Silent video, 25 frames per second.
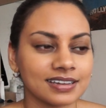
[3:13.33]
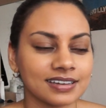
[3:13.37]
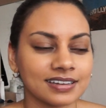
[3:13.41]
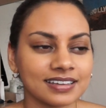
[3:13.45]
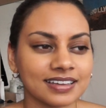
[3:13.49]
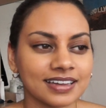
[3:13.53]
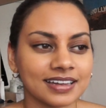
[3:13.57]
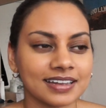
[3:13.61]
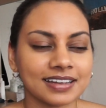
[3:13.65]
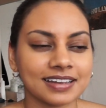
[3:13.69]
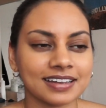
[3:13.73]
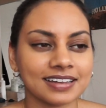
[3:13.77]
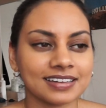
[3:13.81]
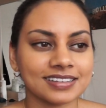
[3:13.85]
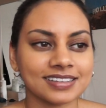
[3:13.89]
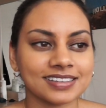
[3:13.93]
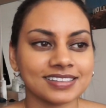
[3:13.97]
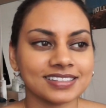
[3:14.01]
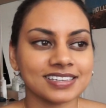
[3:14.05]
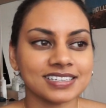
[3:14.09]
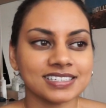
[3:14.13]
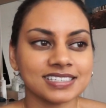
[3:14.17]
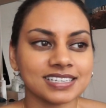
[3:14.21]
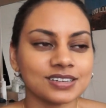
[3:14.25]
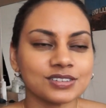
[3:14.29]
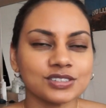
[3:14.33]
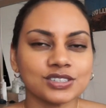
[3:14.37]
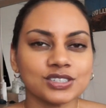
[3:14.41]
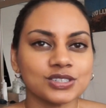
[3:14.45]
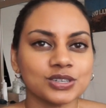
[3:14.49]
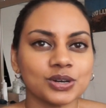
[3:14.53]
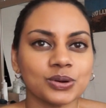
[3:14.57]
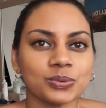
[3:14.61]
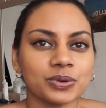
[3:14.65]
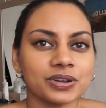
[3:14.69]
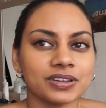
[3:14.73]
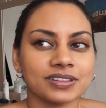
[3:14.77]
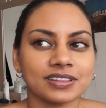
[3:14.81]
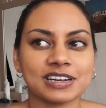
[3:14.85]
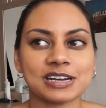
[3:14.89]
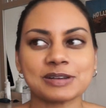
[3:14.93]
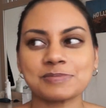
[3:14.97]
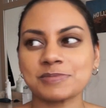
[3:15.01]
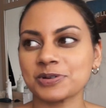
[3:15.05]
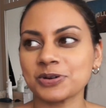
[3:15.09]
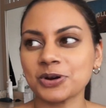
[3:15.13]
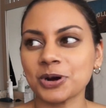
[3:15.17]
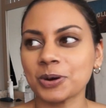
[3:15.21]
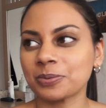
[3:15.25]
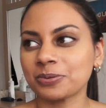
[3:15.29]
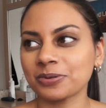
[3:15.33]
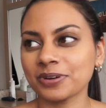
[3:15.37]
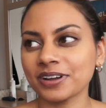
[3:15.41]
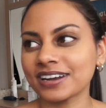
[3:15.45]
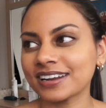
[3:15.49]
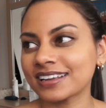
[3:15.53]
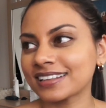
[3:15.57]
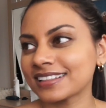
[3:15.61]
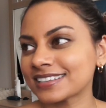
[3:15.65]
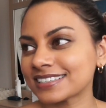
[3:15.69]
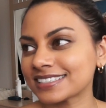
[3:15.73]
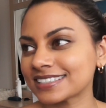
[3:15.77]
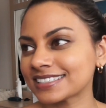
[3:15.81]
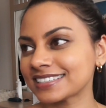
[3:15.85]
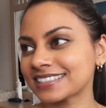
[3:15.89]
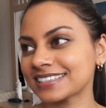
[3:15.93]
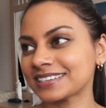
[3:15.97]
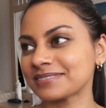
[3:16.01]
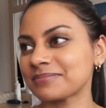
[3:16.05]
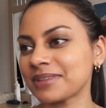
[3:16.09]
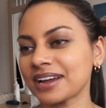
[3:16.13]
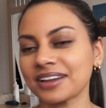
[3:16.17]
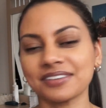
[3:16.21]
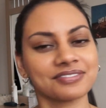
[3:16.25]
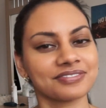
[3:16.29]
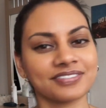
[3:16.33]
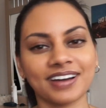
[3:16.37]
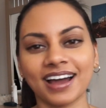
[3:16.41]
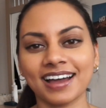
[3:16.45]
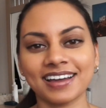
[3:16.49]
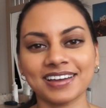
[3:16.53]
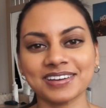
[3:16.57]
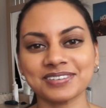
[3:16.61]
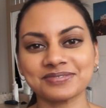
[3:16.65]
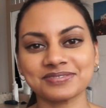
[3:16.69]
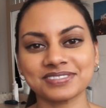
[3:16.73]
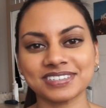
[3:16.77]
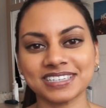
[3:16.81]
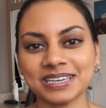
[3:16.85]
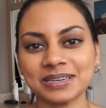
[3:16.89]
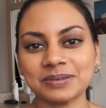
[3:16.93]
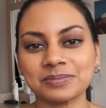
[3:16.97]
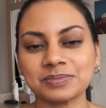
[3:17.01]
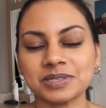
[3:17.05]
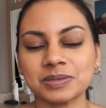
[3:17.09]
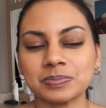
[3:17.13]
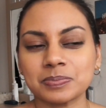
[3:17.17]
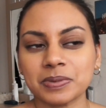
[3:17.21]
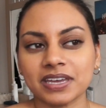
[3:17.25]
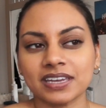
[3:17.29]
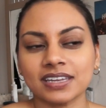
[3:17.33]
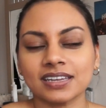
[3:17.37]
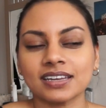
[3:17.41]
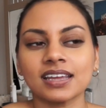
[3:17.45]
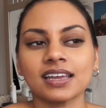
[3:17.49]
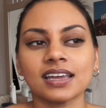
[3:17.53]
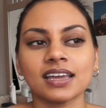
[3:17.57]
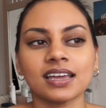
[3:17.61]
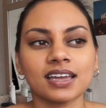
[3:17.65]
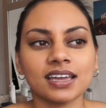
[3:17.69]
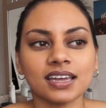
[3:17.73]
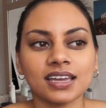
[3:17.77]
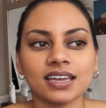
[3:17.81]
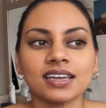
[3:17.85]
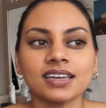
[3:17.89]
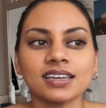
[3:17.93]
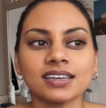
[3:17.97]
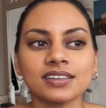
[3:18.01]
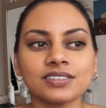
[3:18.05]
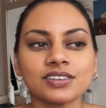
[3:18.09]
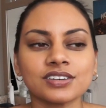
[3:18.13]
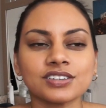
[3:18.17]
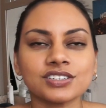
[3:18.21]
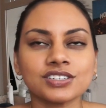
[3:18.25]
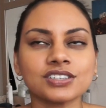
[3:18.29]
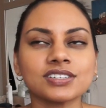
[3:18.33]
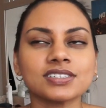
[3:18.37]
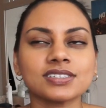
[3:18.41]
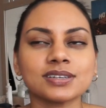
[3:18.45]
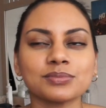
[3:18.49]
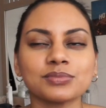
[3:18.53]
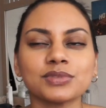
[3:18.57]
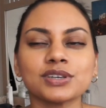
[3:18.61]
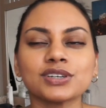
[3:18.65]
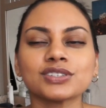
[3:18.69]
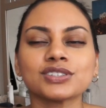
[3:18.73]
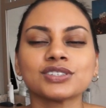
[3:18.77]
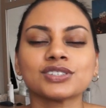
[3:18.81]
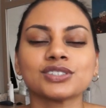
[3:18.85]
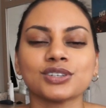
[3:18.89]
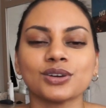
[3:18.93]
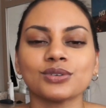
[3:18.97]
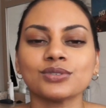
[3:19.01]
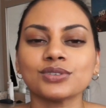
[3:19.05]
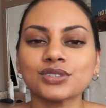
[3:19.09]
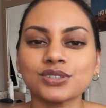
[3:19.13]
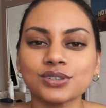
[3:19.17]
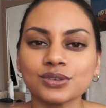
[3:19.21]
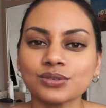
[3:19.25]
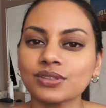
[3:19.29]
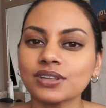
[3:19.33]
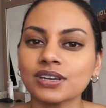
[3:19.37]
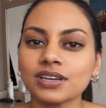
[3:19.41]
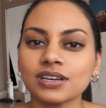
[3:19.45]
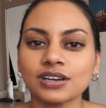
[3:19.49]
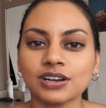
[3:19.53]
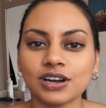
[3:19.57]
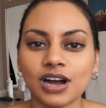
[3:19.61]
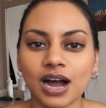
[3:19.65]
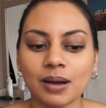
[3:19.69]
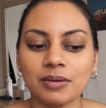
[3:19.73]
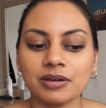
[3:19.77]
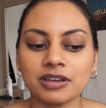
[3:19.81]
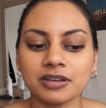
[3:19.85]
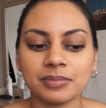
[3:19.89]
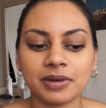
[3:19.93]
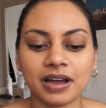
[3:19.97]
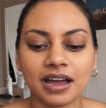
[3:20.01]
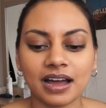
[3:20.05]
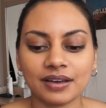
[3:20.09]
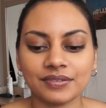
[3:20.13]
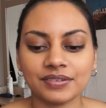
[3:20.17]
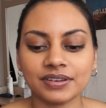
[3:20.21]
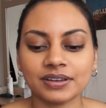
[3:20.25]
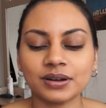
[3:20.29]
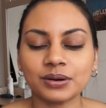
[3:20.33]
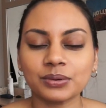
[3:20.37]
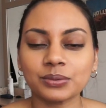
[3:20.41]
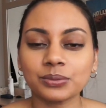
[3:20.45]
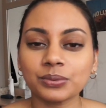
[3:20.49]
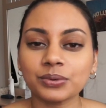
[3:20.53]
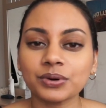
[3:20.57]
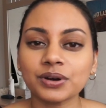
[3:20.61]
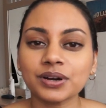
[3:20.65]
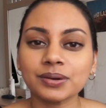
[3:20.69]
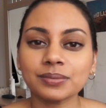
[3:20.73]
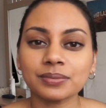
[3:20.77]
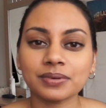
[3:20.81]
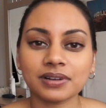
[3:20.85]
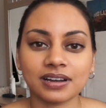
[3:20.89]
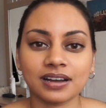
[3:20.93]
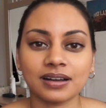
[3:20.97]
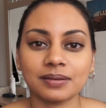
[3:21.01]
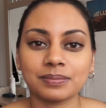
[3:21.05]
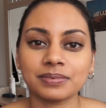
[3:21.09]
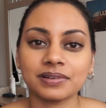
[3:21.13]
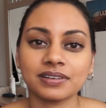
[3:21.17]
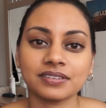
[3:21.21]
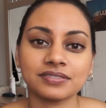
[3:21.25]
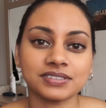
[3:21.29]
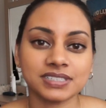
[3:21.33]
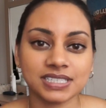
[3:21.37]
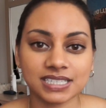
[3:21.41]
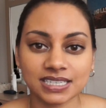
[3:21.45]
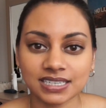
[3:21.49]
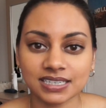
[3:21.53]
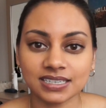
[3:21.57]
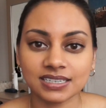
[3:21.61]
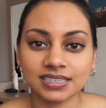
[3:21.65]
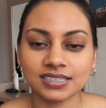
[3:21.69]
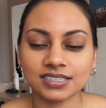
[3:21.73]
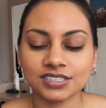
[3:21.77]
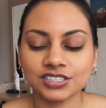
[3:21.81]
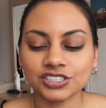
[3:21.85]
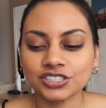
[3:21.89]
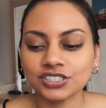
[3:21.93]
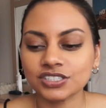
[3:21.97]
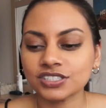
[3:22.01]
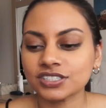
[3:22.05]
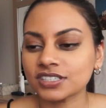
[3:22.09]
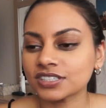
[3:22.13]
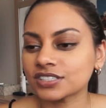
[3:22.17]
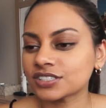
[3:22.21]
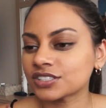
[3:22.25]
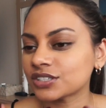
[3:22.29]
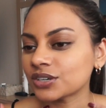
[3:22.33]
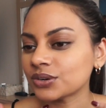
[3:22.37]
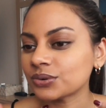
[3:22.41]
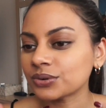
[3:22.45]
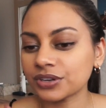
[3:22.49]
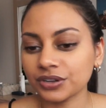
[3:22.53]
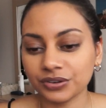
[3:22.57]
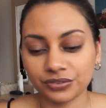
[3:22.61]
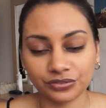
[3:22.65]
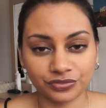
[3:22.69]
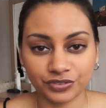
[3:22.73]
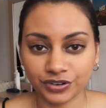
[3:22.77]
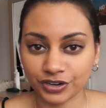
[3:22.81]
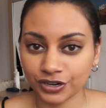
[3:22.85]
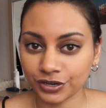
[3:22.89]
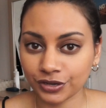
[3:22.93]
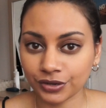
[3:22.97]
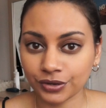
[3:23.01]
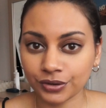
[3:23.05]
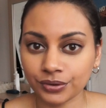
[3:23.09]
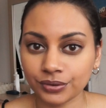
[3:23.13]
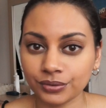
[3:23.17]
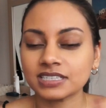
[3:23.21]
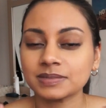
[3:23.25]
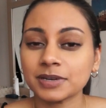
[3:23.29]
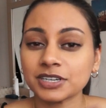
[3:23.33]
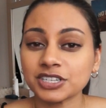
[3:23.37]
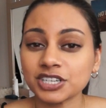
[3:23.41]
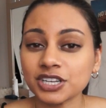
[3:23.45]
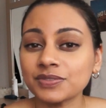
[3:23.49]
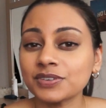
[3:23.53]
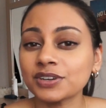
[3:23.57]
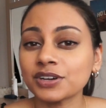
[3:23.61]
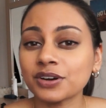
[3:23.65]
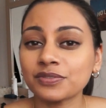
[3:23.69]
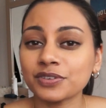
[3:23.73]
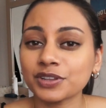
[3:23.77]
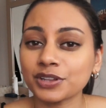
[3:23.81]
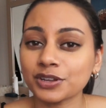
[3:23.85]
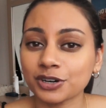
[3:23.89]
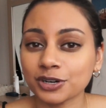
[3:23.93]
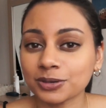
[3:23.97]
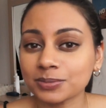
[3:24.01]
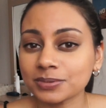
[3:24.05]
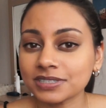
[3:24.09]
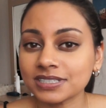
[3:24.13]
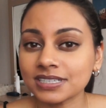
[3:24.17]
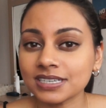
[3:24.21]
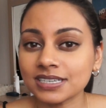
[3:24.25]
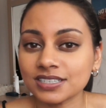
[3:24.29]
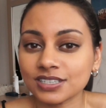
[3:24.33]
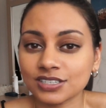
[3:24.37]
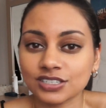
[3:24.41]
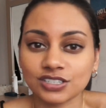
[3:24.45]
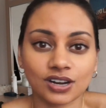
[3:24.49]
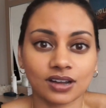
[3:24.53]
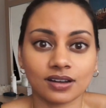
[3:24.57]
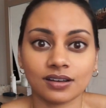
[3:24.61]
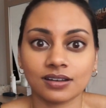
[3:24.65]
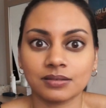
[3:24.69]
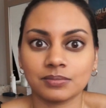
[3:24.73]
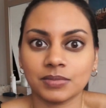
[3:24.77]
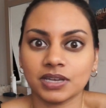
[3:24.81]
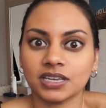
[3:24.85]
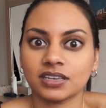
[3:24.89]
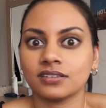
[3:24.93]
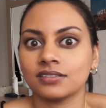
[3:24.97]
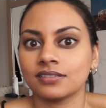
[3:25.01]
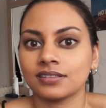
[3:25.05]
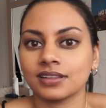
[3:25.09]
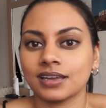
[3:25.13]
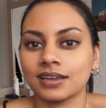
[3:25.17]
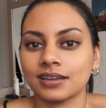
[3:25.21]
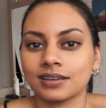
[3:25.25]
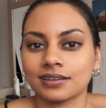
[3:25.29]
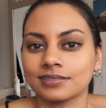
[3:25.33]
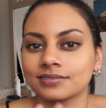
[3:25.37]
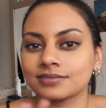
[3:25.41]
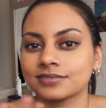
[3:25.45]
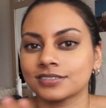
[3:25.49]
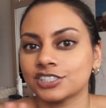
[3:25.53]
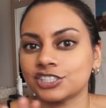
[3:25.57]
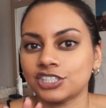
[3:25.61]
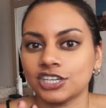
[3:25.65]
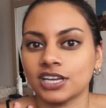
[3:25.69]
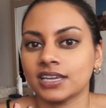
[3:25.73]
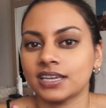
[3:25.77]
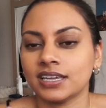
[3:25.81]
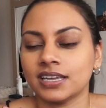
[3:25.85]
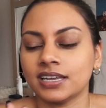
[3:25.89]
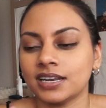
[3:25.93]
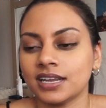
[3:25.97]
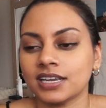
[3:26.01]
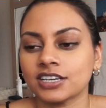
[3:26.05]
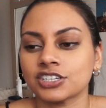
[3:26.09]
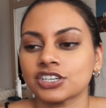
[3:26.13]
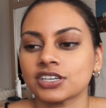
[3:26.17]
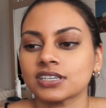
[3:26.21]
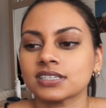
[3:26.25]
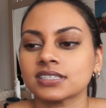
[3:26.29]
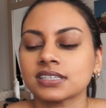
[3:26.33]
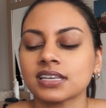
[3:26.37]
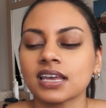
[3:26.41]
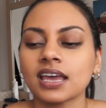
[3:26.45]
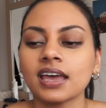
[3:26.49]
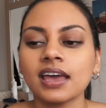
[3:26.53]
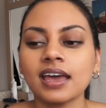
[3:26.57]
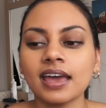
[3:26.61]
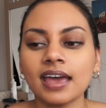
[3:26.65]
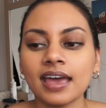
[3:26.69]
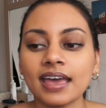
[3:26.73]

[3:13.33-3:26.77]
Like, this sounds so weird that I'm incorporating this into my 5 tips, but there's just something so soothing and calming about having a warm cup of tea, and it's so good for you. Especially if you go for the herbal teas, it's not going to make you like shaky and anxious.